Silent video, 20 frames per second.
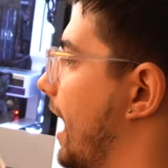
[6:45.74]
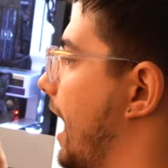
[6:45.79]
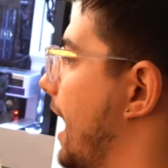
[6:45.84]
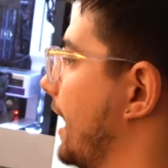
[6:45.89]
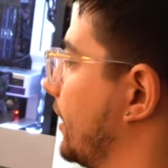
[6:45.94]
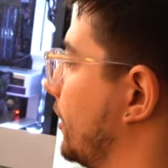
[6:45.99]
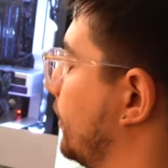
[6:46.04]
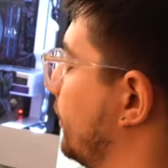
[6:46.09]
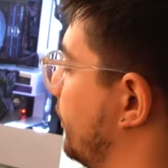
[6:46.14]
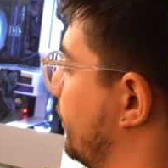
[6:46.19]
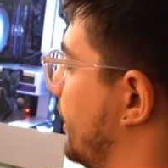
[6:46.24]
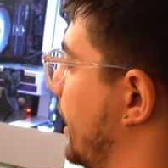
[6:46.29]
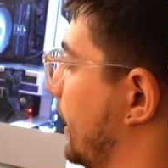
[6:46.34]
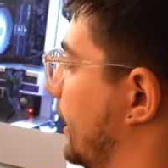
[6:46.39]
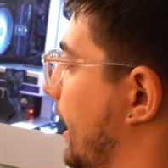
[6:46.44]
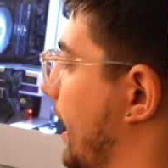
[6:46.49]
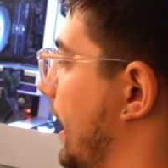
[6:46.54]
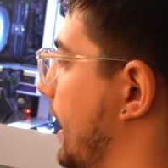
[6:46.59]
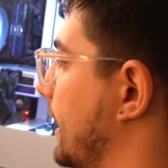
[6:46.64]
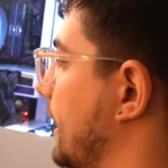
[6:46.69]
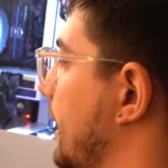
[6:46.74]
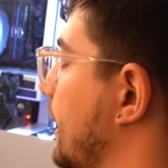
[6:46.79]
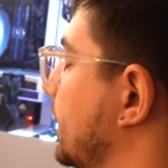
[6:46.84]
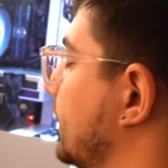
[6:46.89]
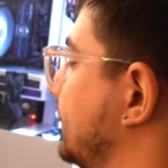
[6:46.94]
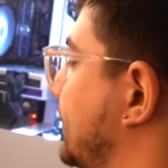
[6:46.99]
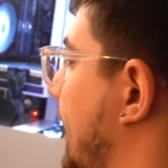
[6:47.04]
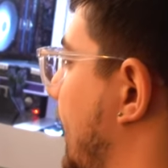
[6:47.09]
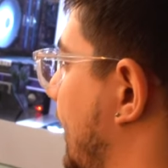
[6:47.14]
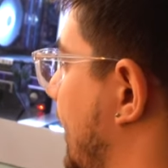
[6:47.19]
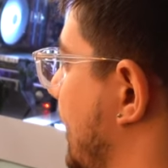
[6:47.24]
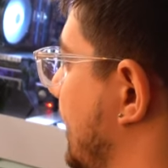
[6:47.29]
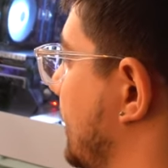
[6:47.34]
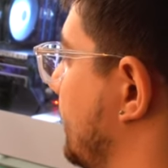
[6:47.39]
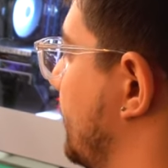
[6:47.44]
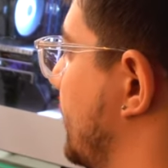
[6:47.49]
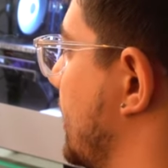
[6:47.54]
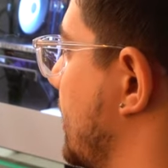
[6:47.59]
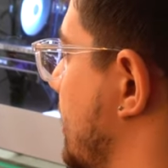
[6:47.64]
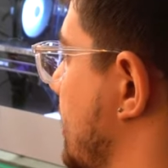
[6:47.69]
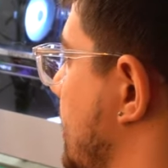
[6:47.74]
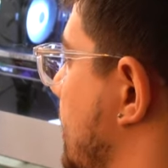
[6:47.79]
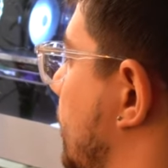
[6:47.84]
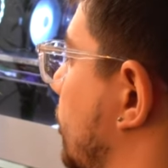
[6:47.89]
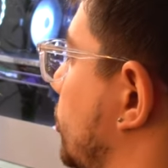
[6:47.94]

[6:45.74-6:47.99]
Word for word: higher than a 1080p